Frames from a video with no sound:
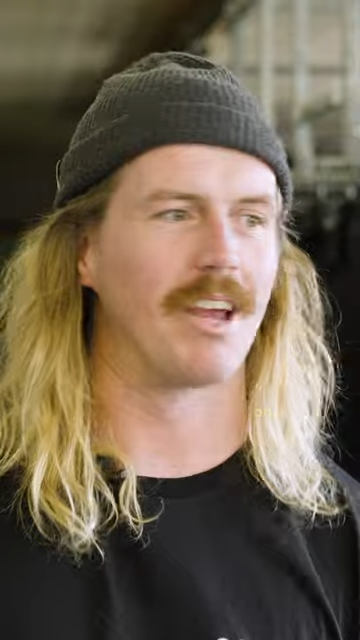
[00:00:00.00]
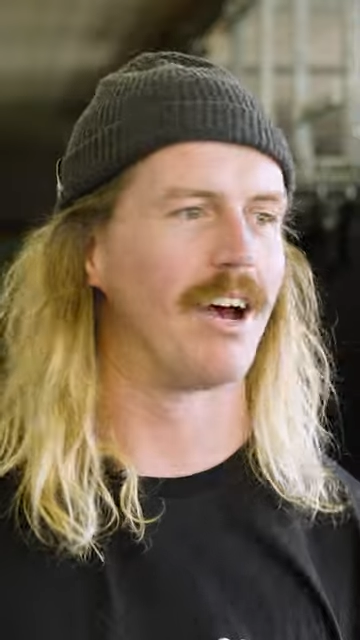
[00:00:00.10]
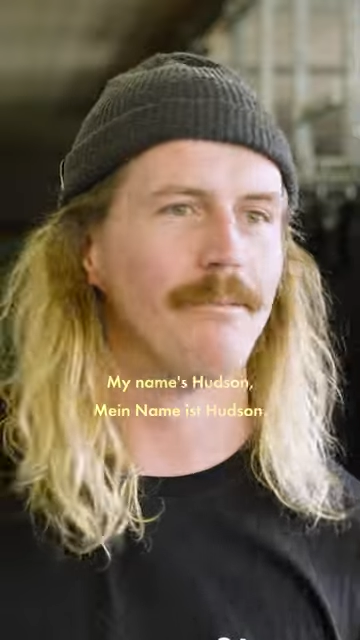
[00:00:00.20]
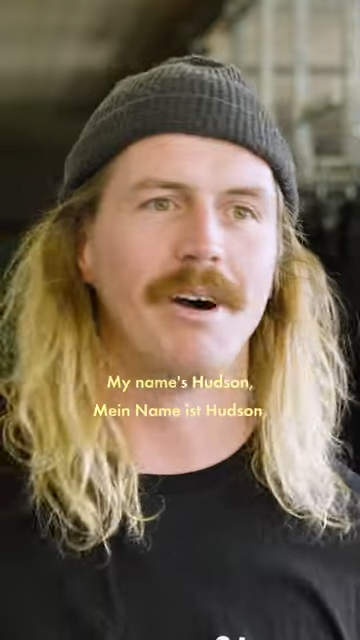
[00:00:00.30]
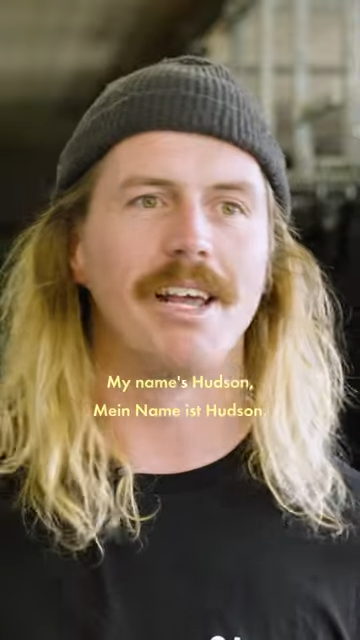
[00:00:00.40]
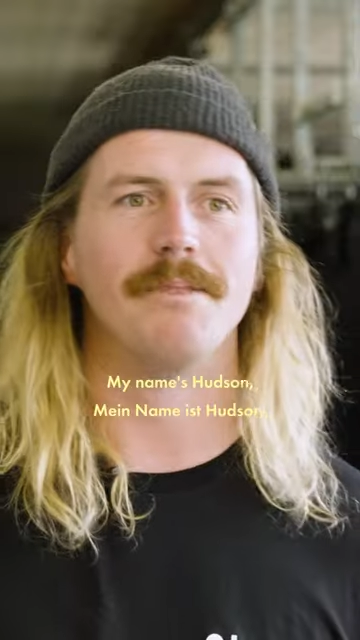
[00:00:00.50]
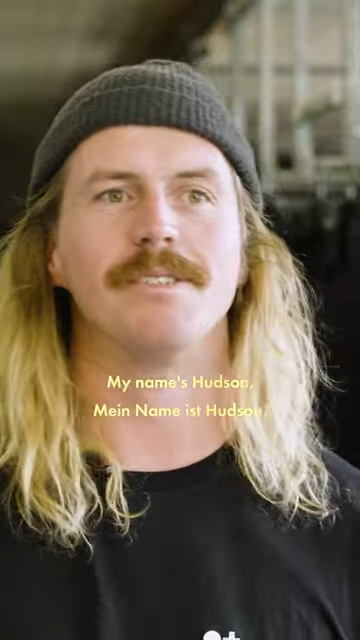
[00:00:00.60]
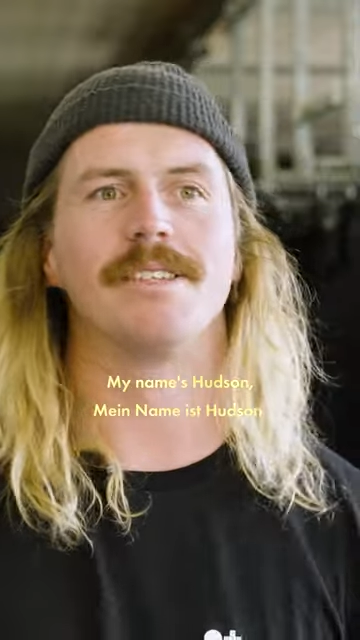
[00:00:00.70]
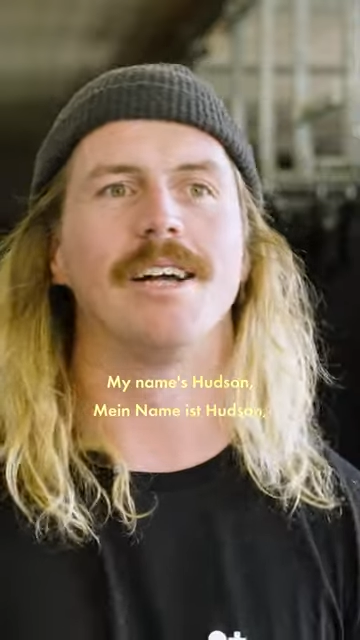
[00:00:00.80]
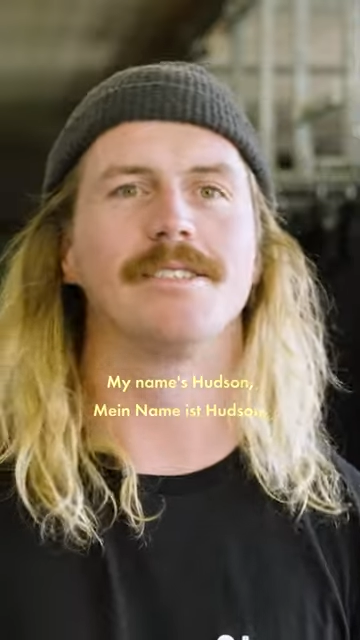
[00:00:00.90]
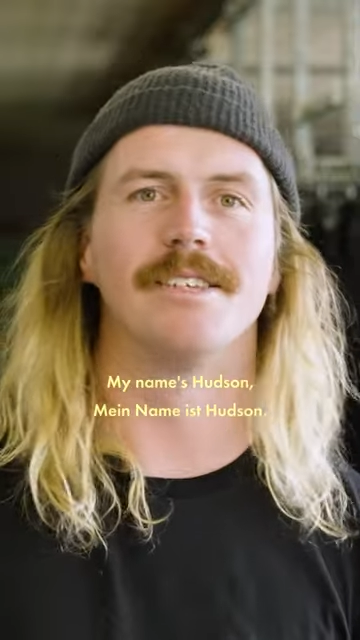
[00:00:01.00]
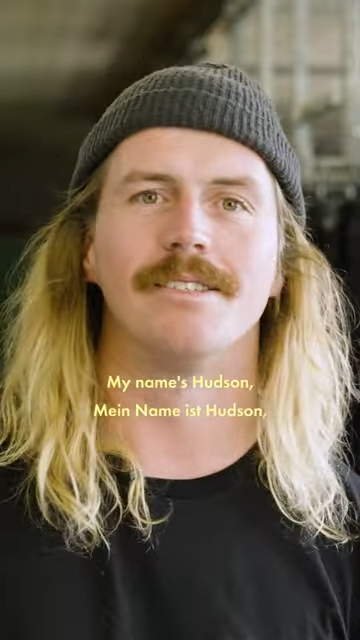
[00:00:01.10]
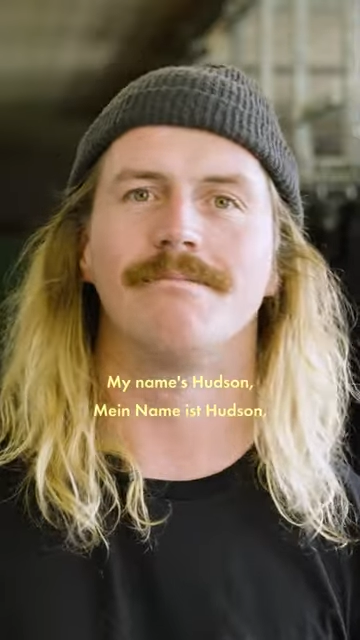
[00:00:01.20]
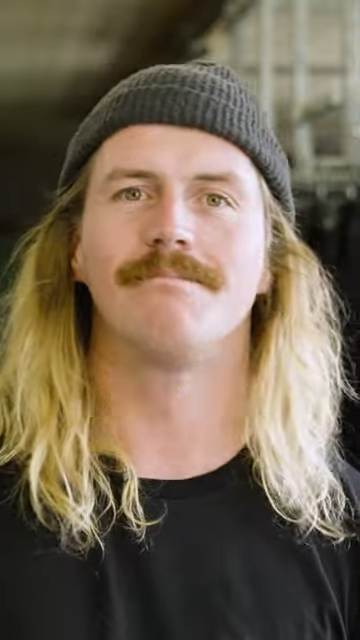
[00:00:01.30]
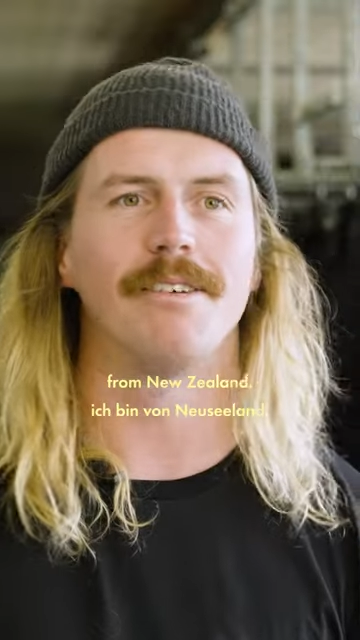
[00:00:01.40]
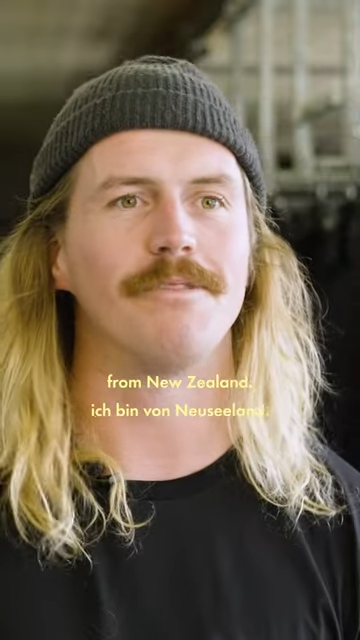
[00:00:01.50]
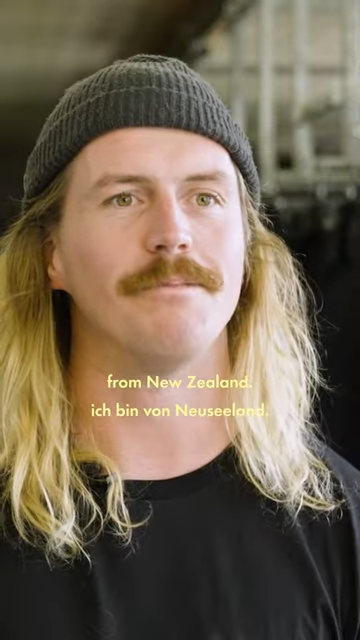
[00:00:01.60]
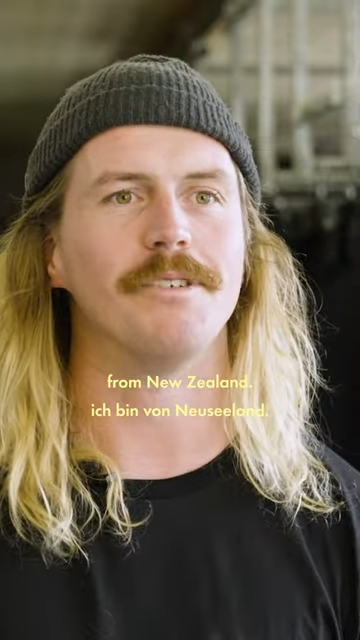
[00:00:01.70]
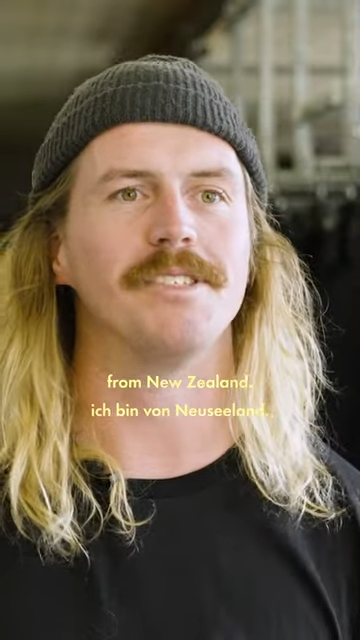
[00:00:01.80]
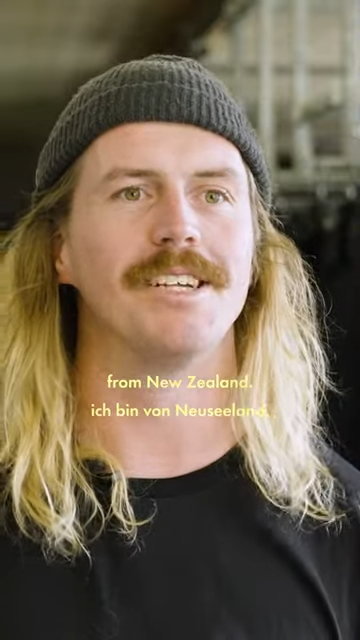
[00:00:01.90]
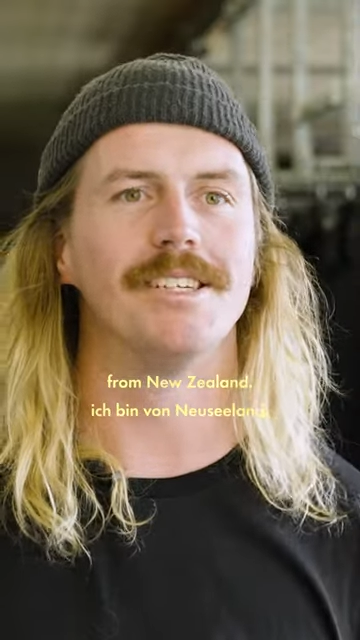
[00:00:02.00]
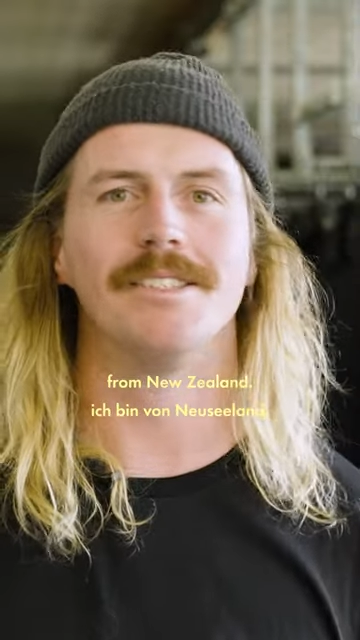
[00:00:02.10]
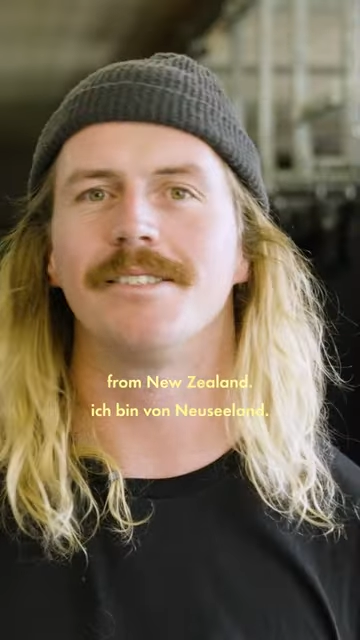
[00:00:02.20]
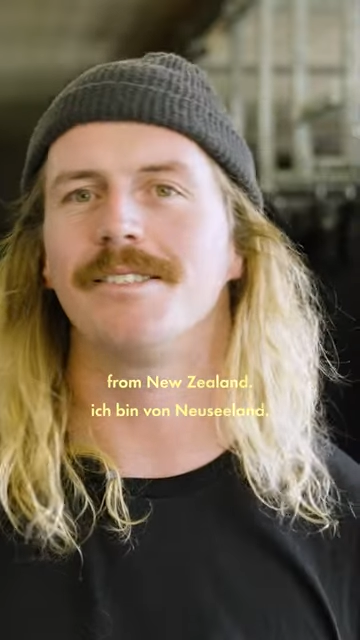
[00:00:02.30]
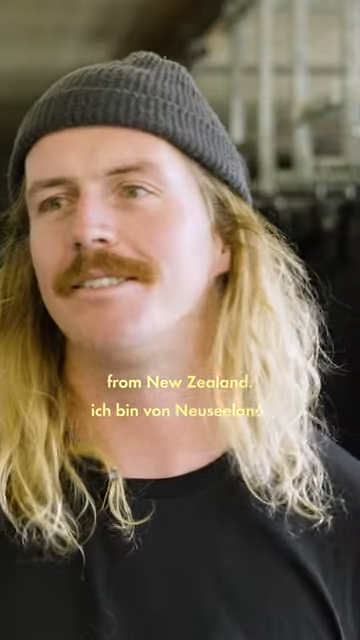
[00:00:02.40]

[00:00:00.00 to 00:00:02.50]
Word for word: Yeah, my name's Hudson, I'm from New Zealand.